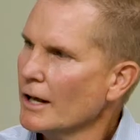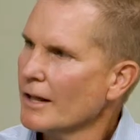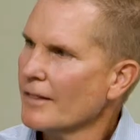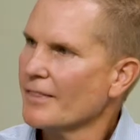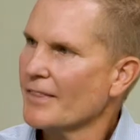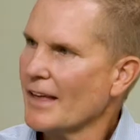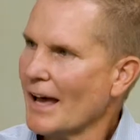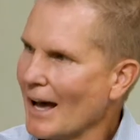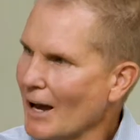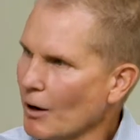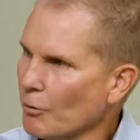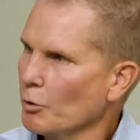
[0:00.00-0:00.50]

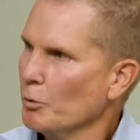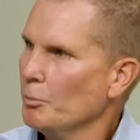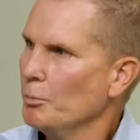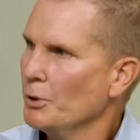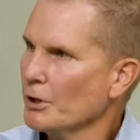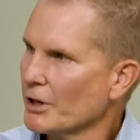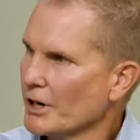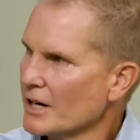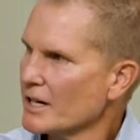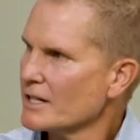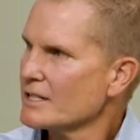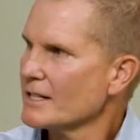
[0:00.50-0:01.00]
that will
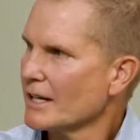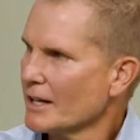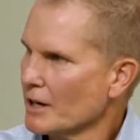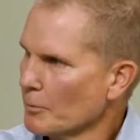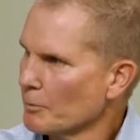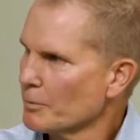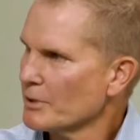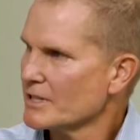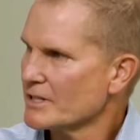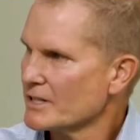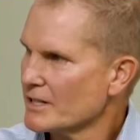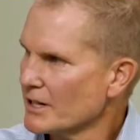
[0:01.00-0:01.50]
put us in a
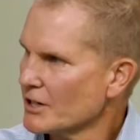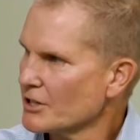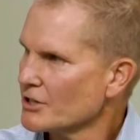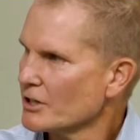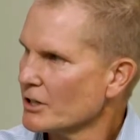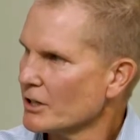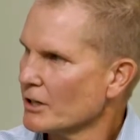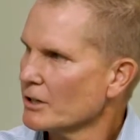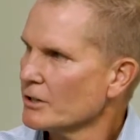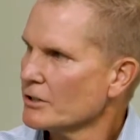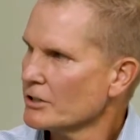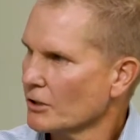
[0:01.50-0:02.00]

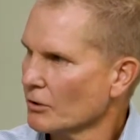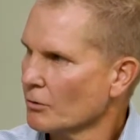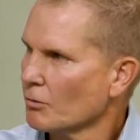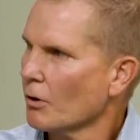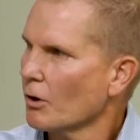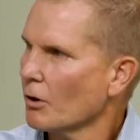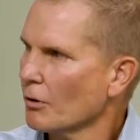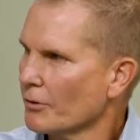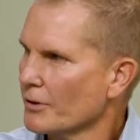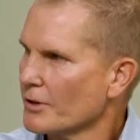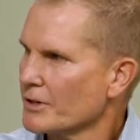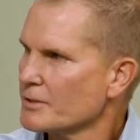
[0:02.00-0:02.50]
position to
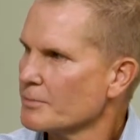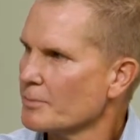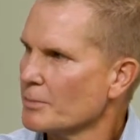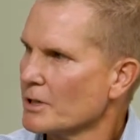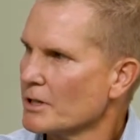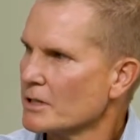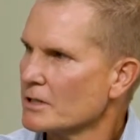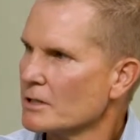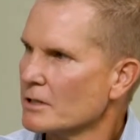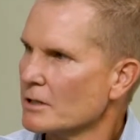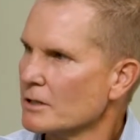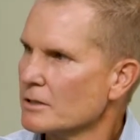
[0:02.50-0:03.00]
grow this
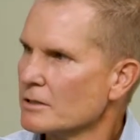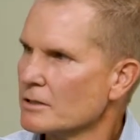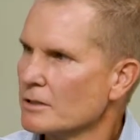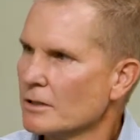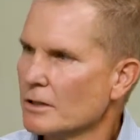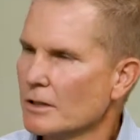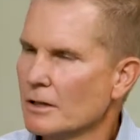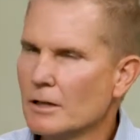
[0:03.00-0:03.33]
business.